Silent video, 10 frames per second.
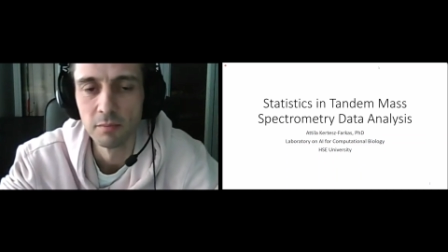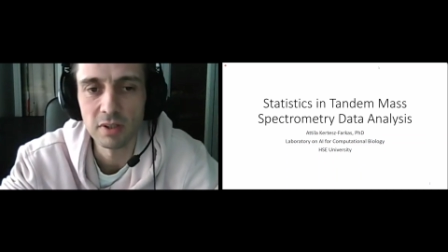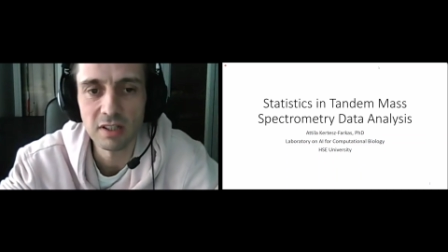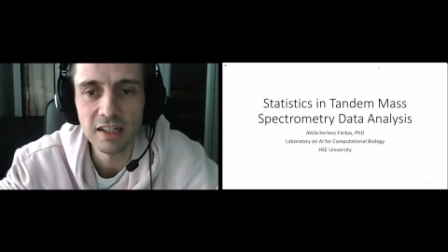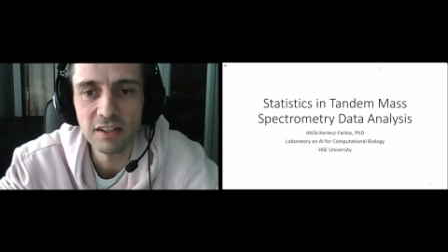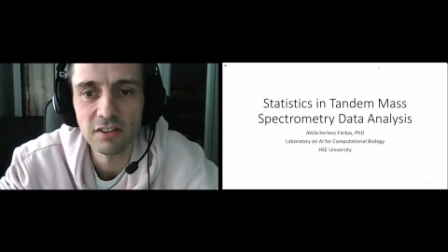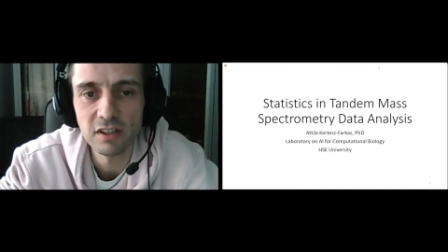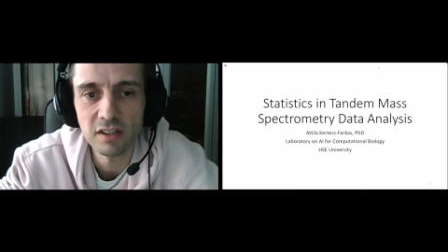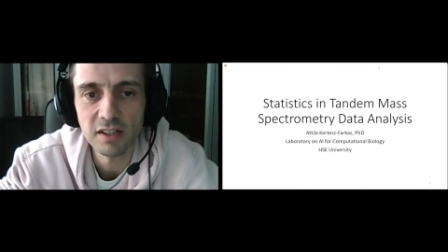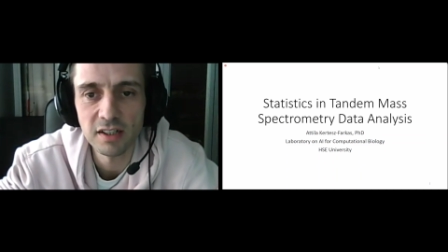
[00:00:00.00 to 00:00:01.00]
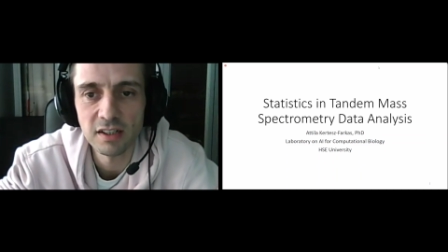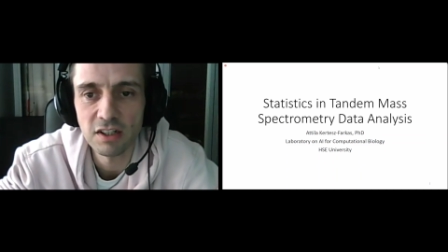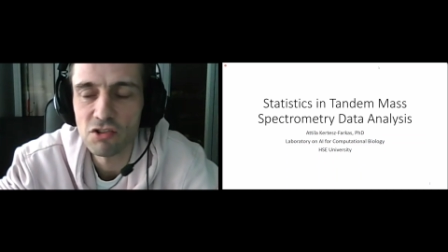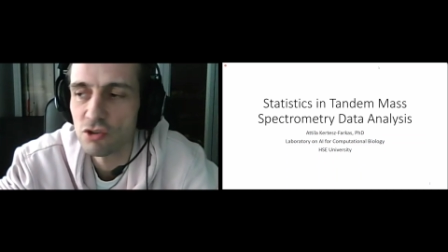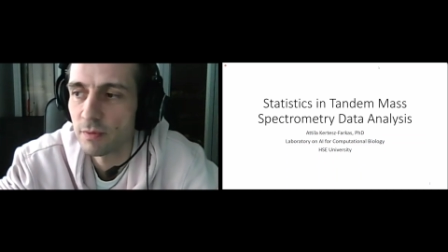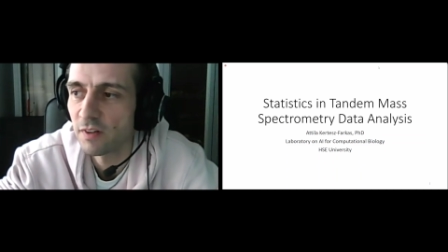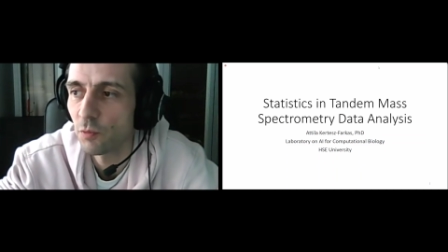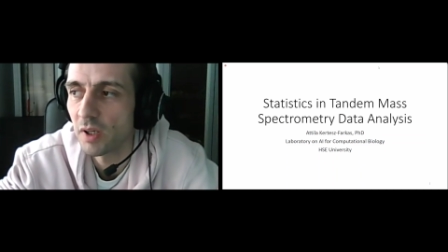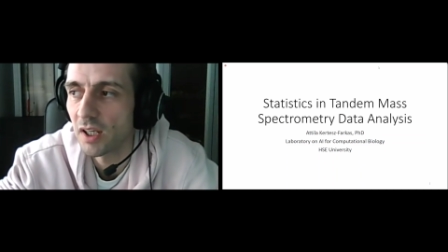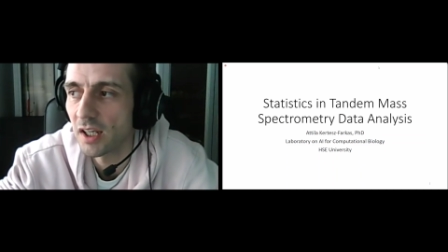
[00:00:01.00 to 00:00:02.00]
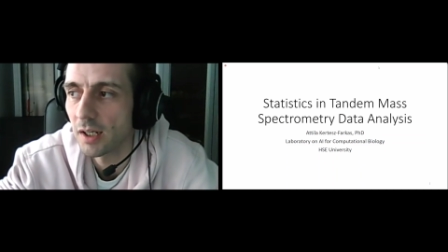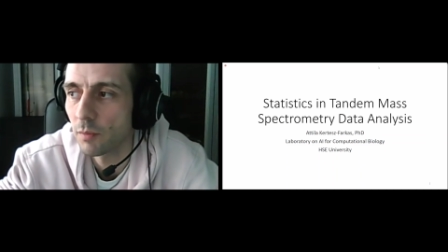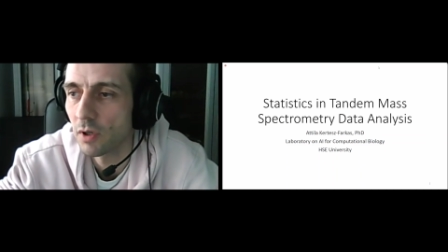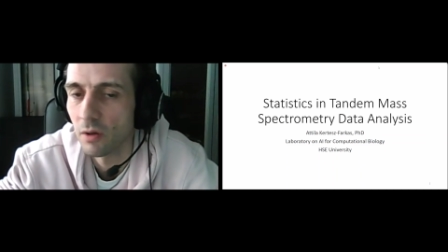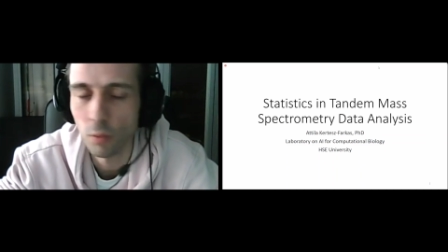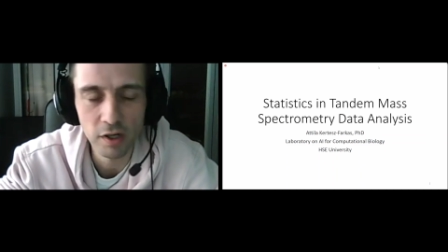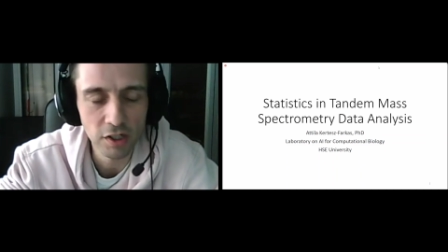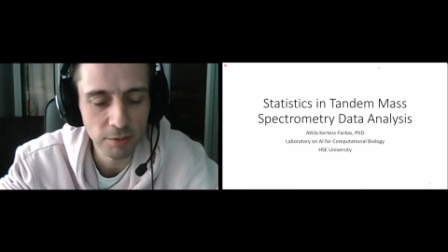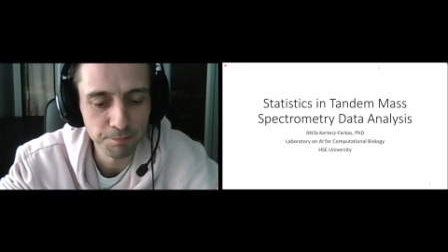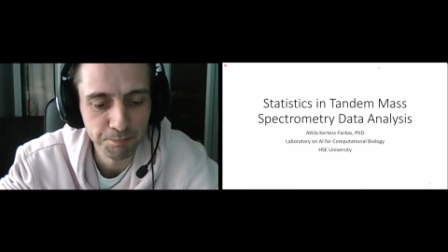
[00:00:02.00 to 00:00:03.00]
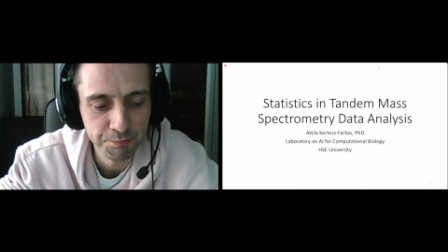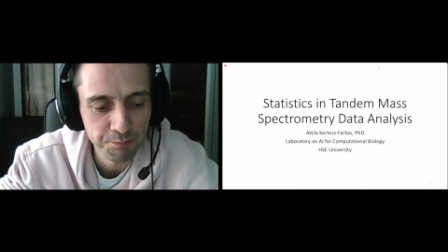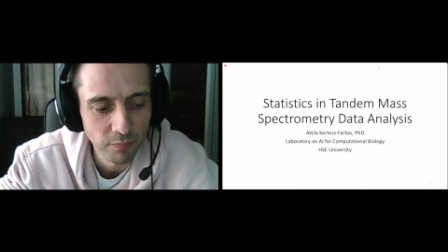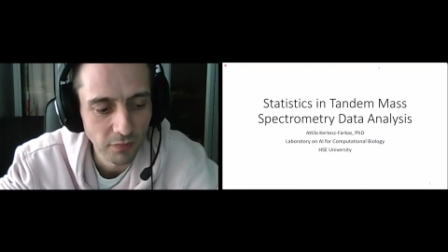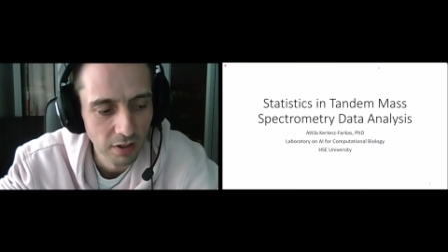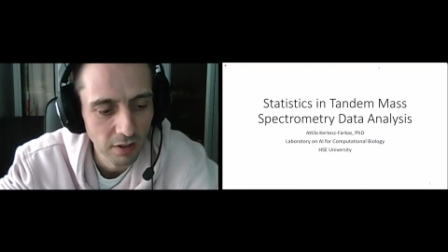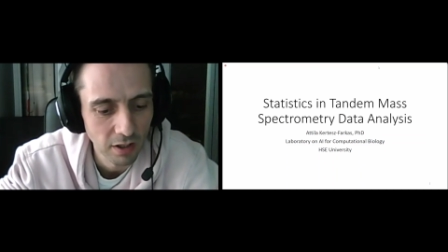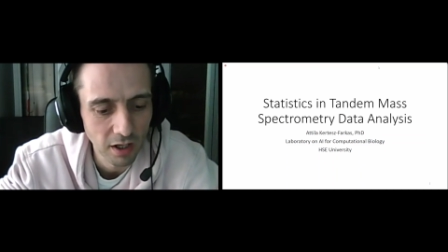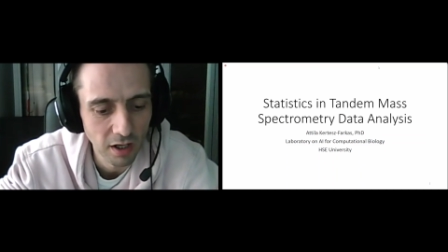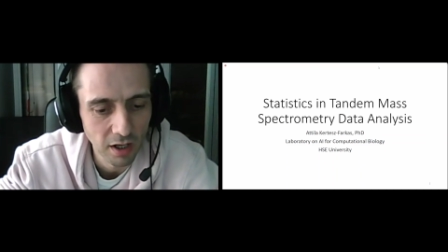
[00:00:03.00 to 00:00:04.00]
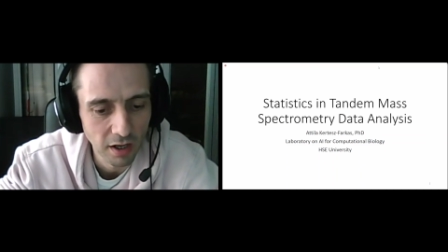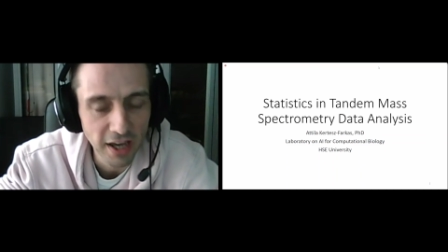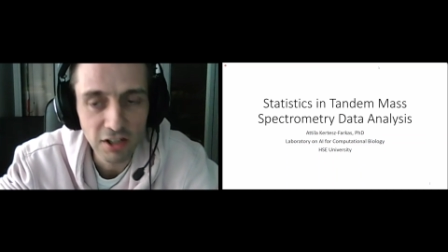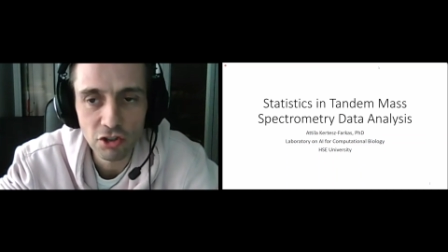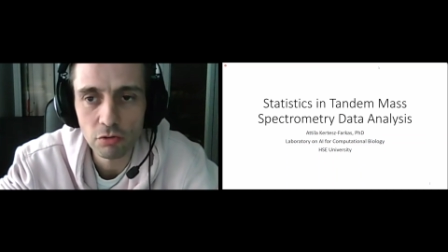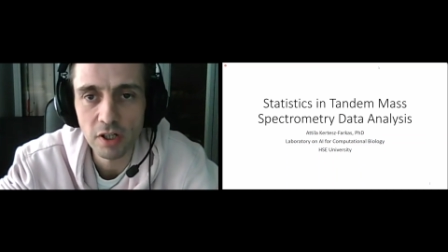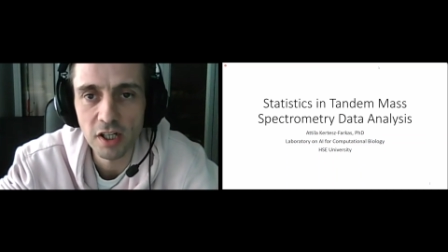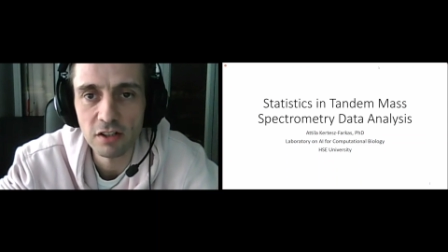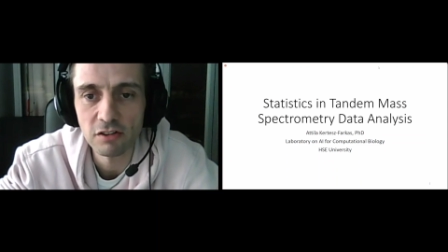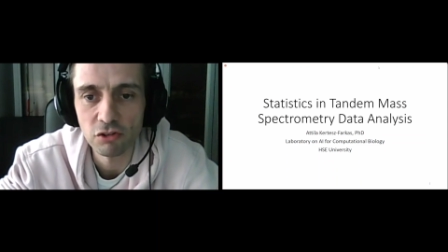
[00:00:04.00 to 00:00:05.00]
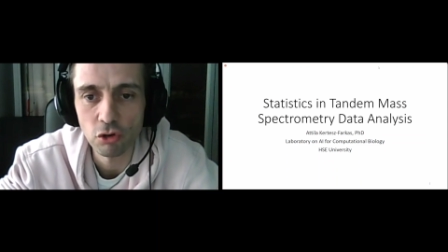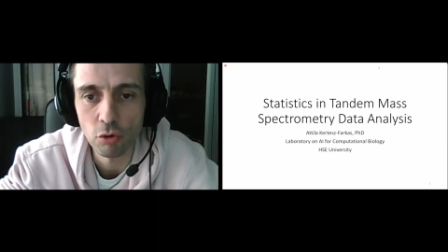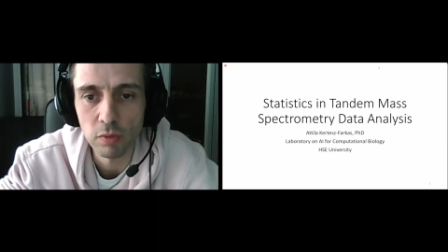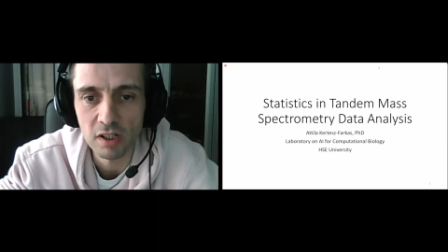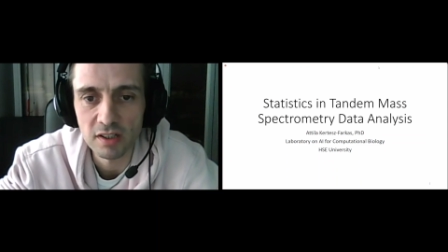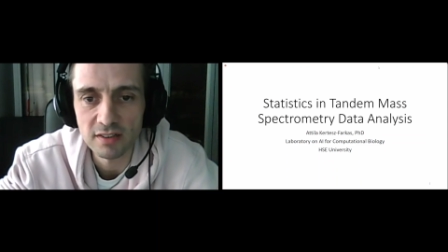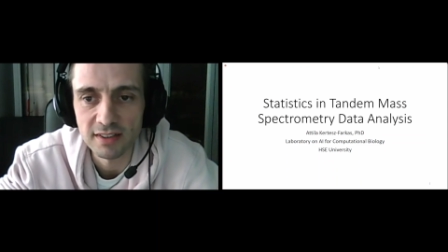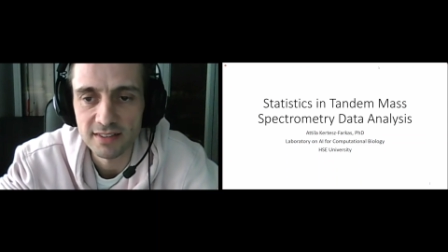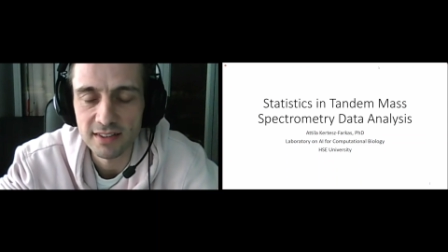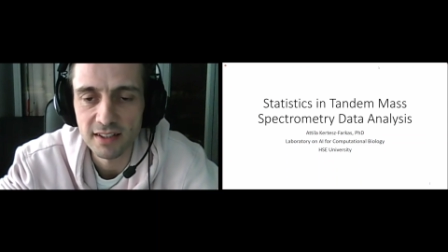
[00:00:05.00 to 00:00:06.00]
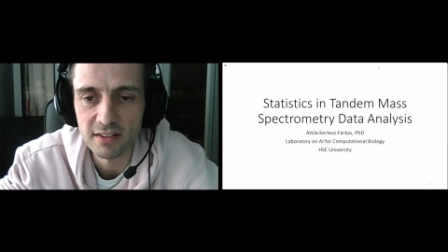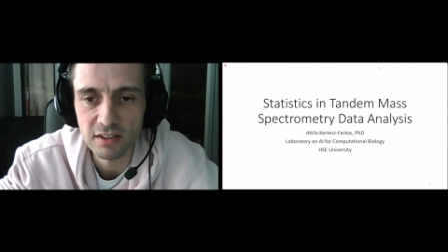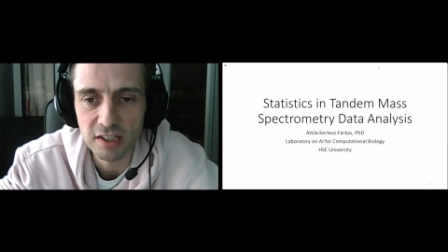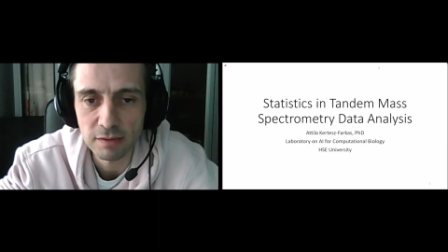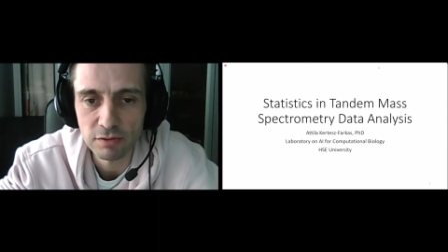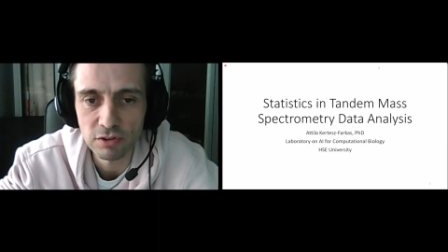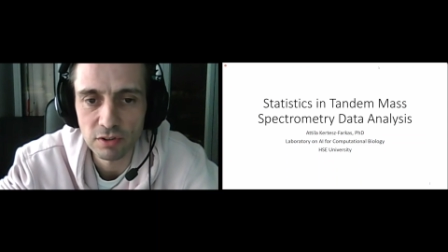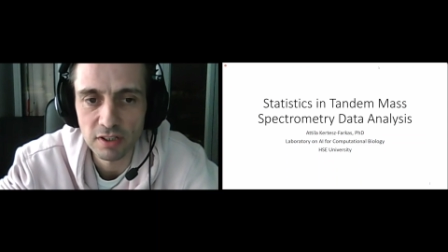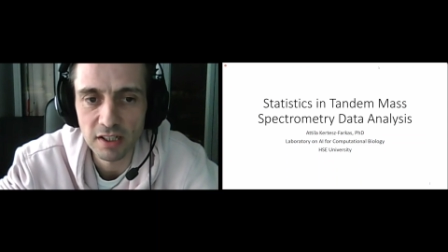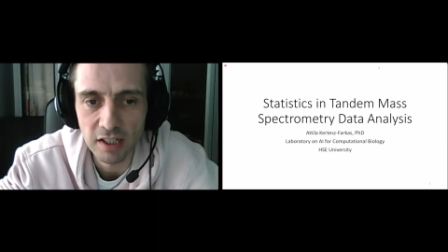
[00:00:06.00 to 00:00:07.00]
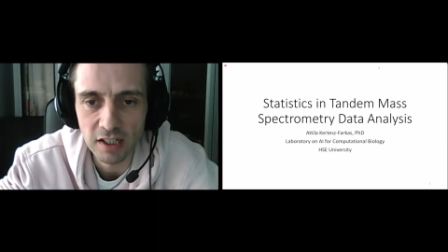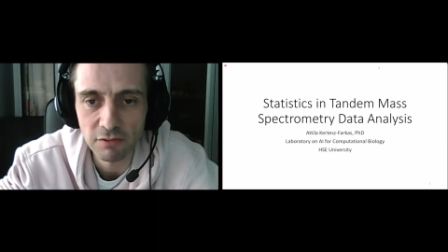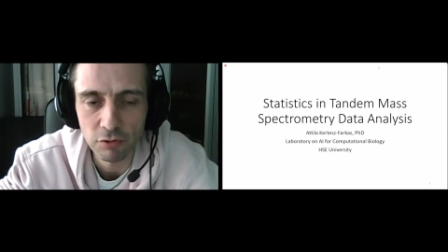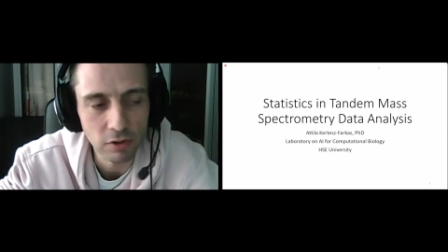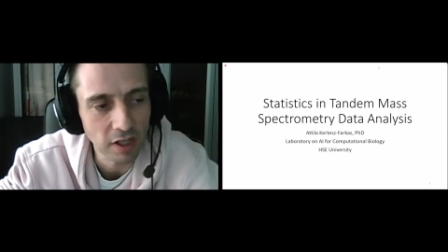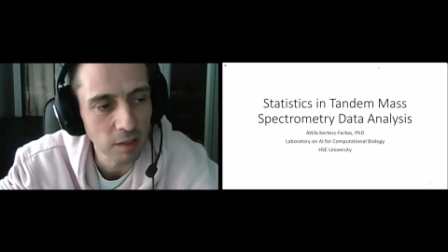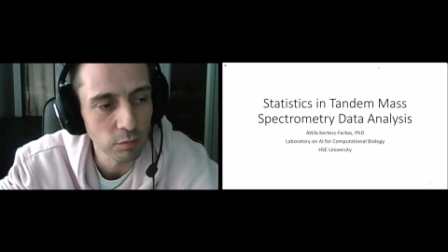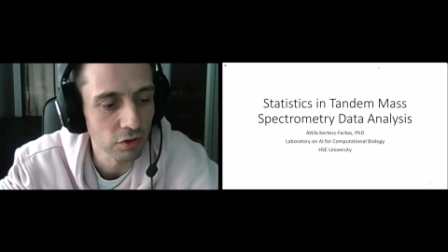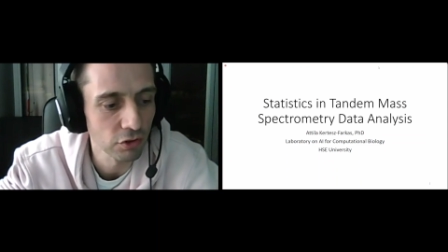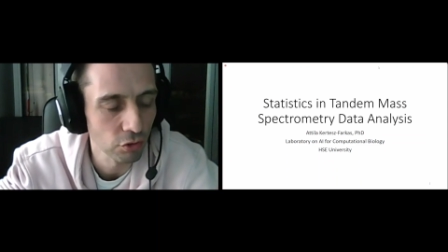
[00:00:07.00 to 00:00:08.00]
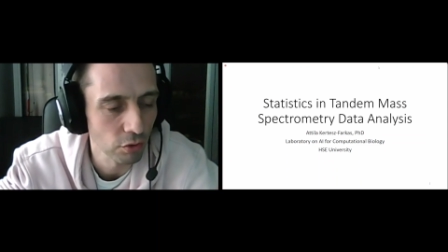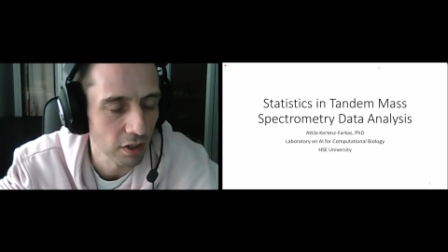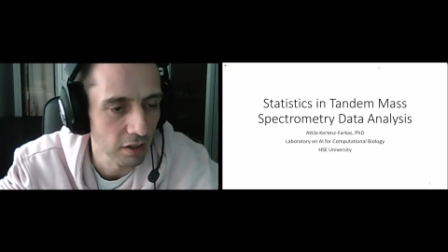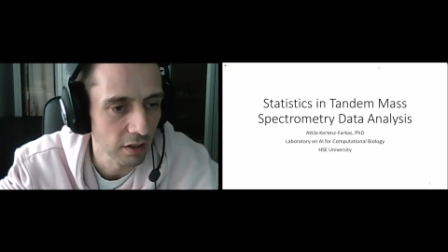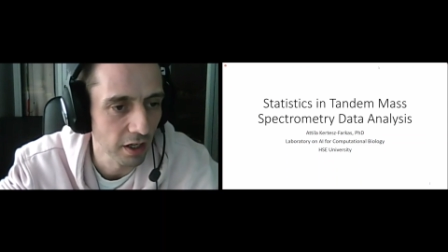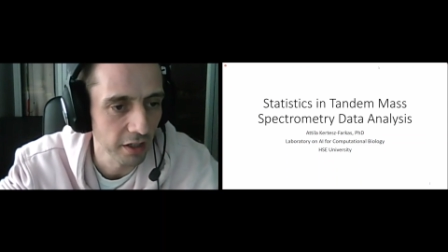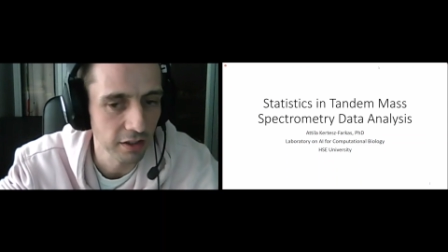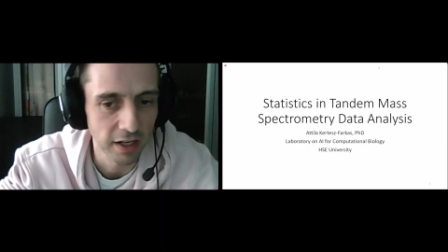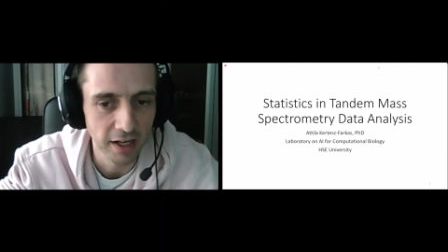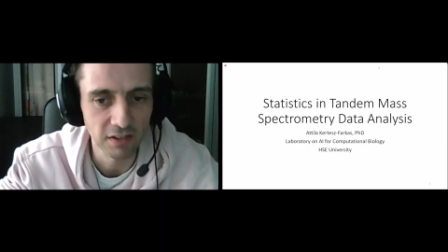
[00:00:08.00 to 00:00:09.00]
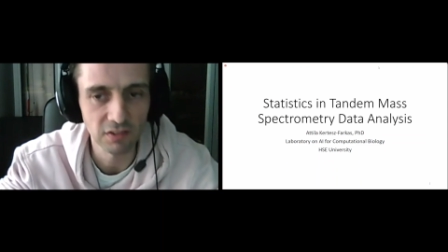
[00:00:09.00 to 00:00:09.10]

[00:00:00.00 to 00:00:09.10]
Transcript: But later, the instruments became very accurate and robust and sensitive, so they were able to analyze